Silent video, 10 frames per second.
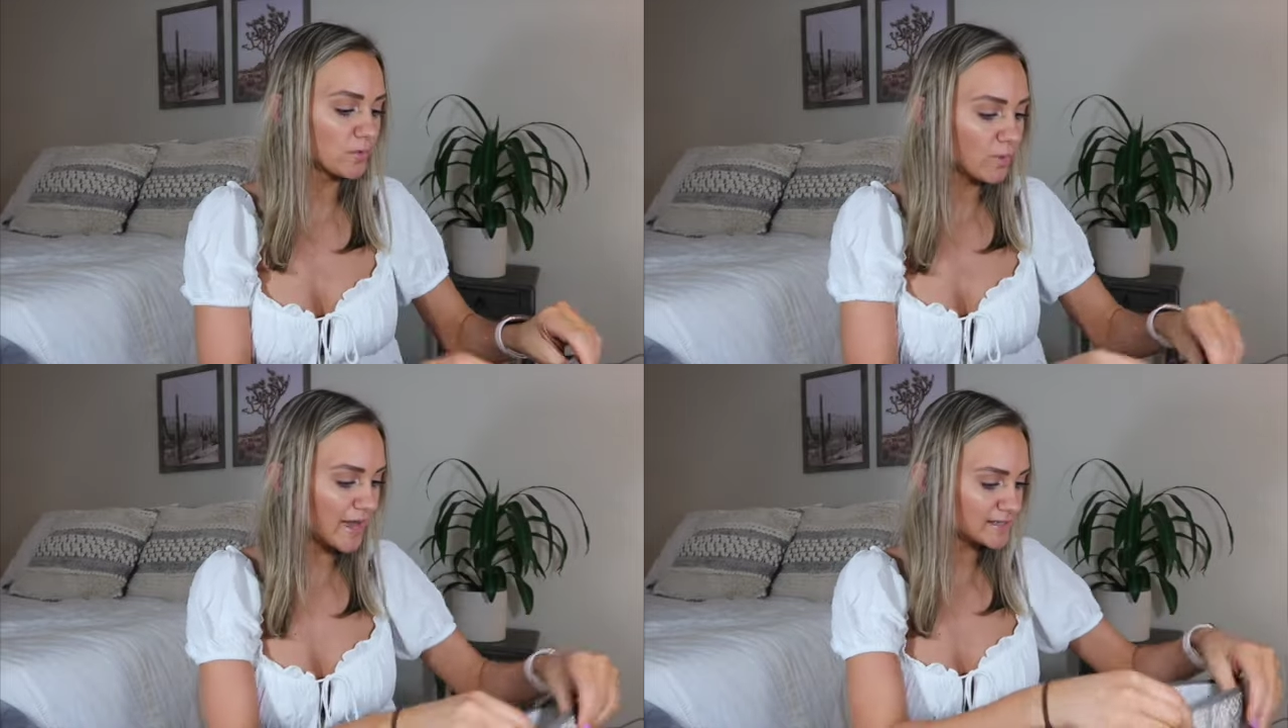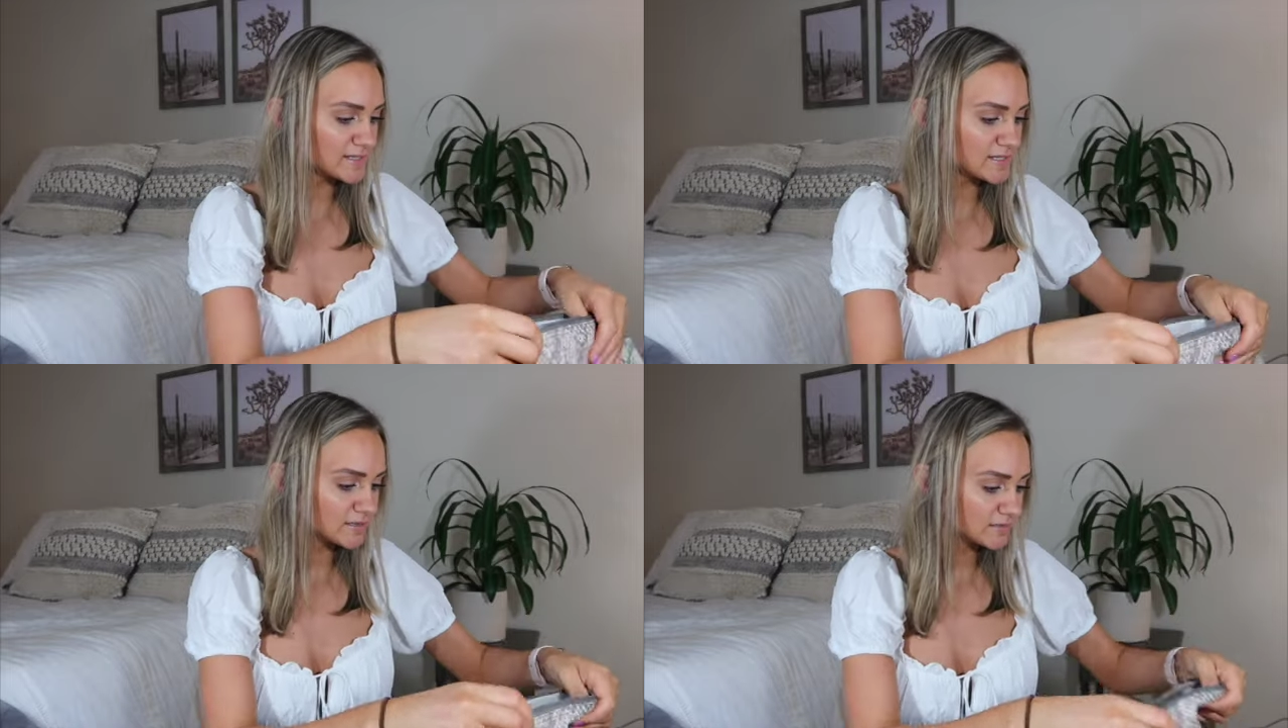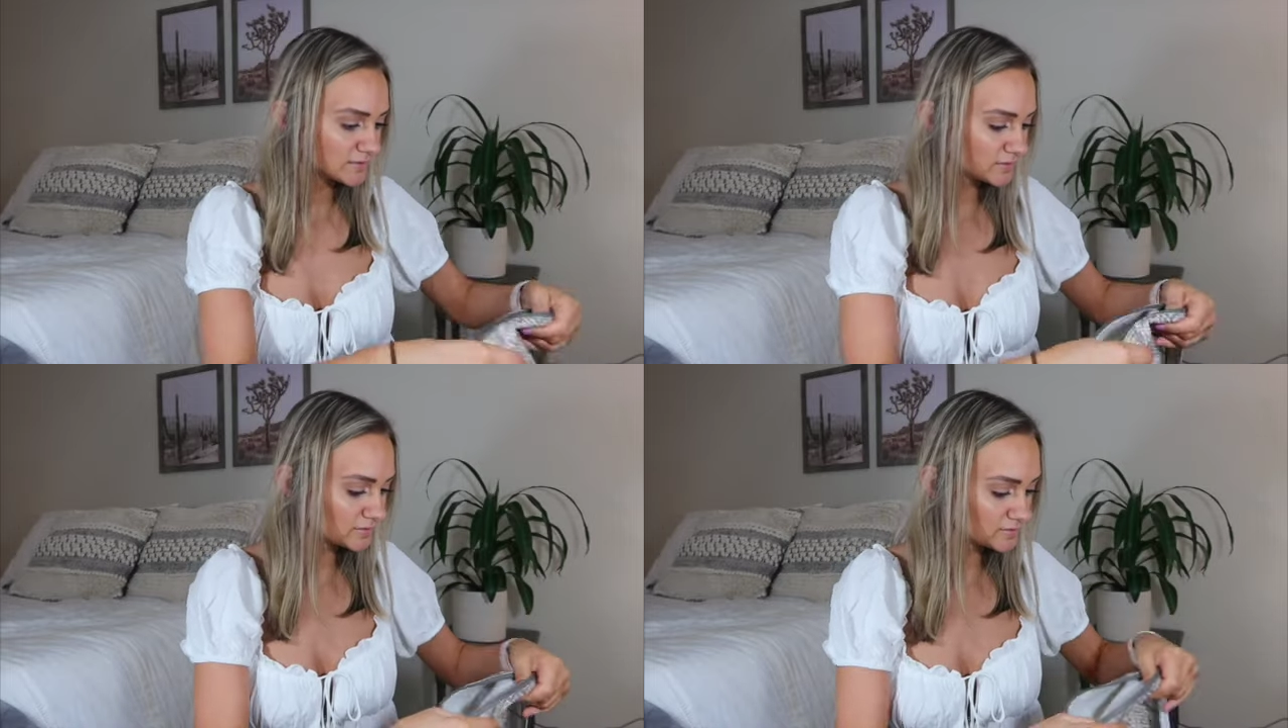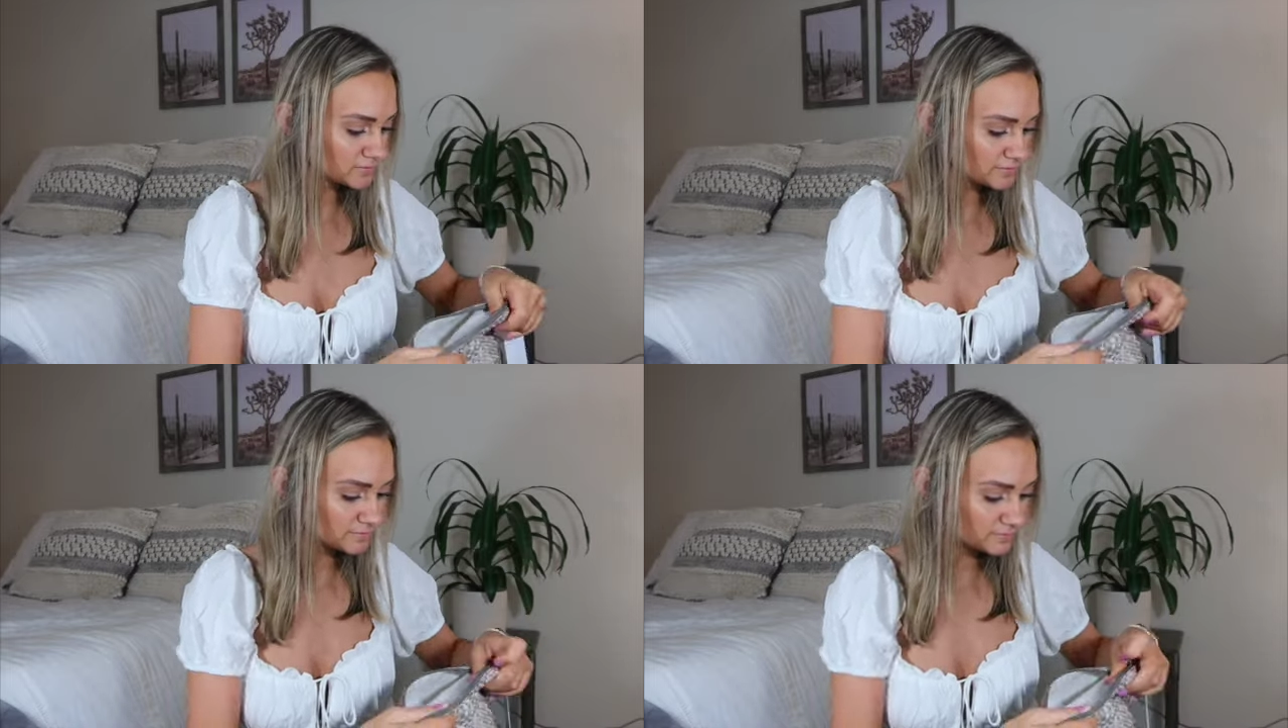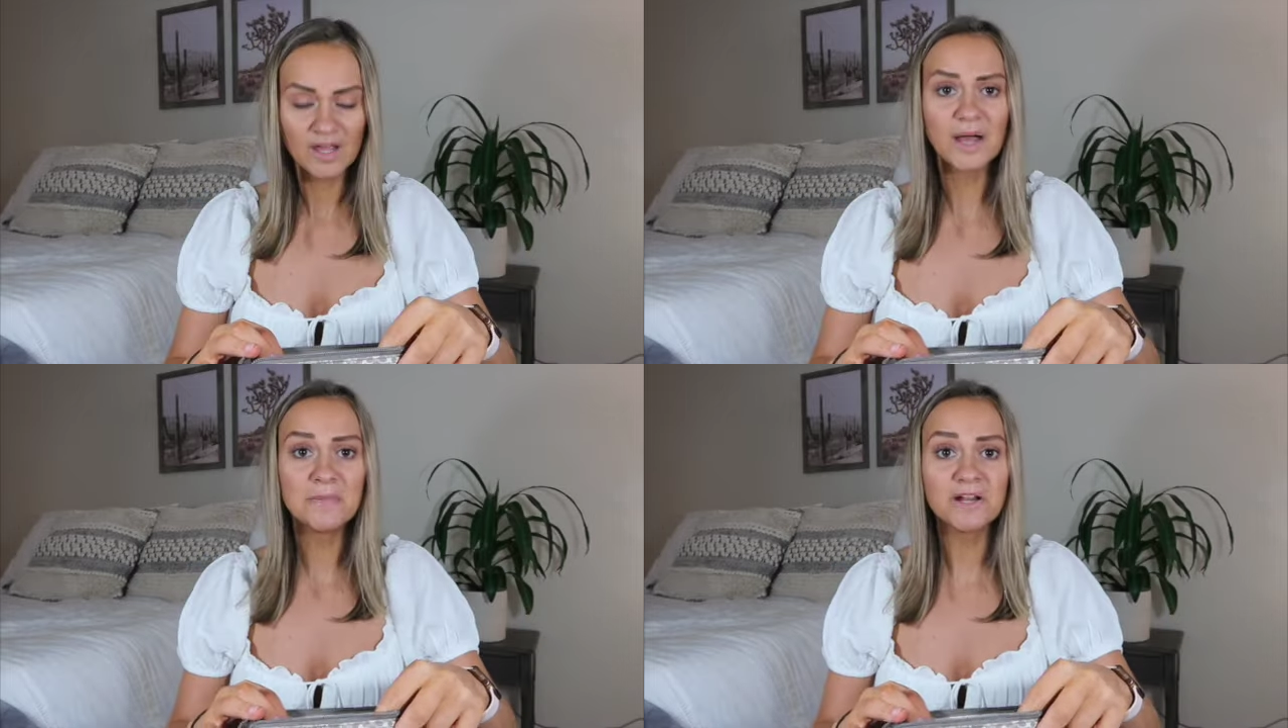wet.
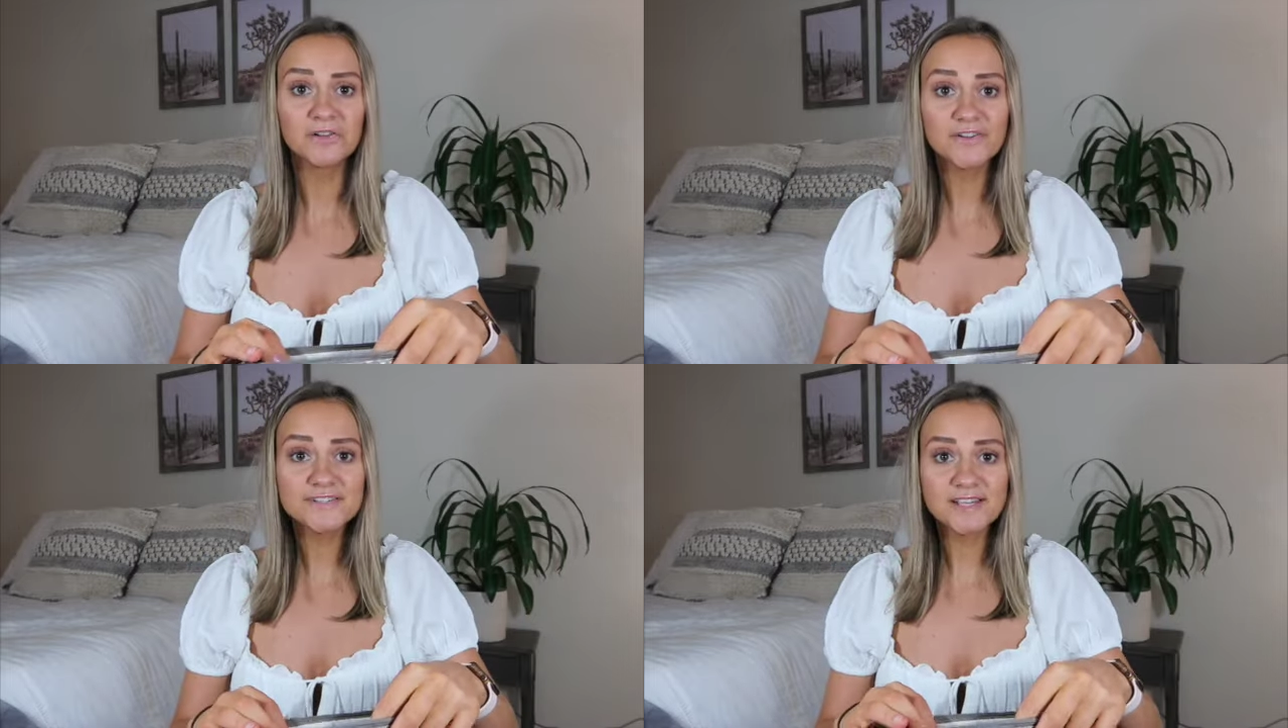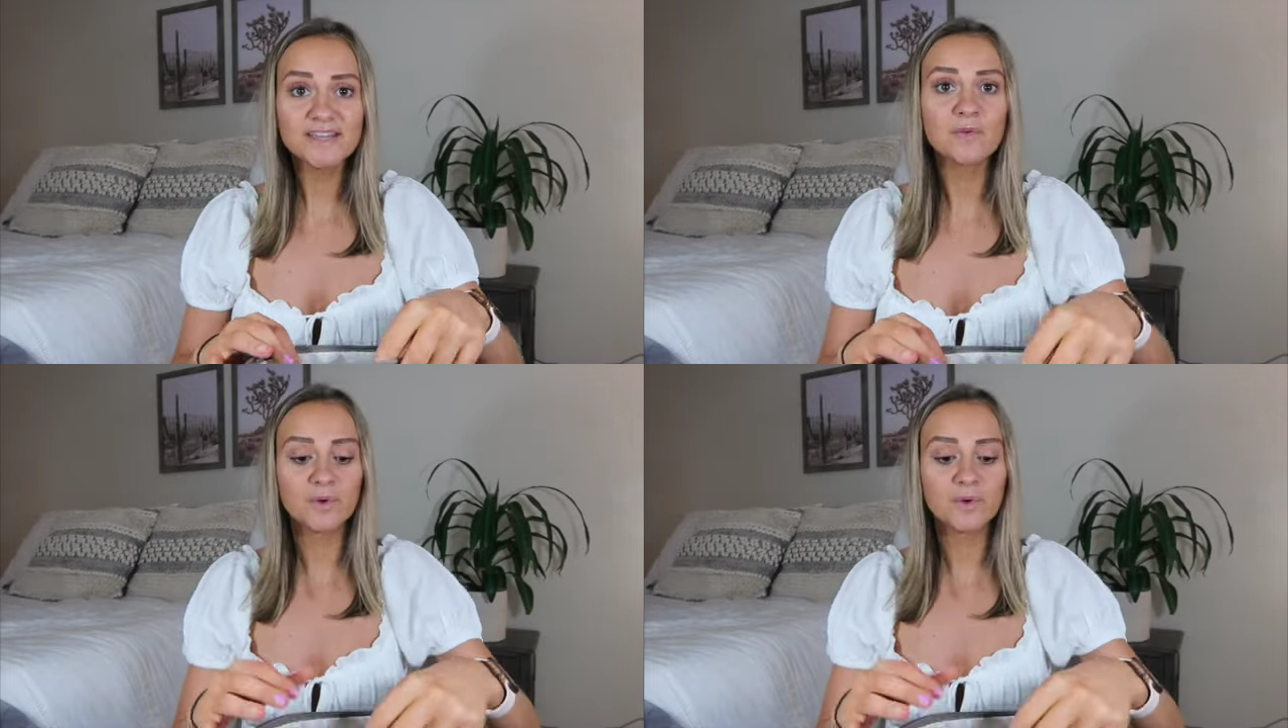I mean, it looks like it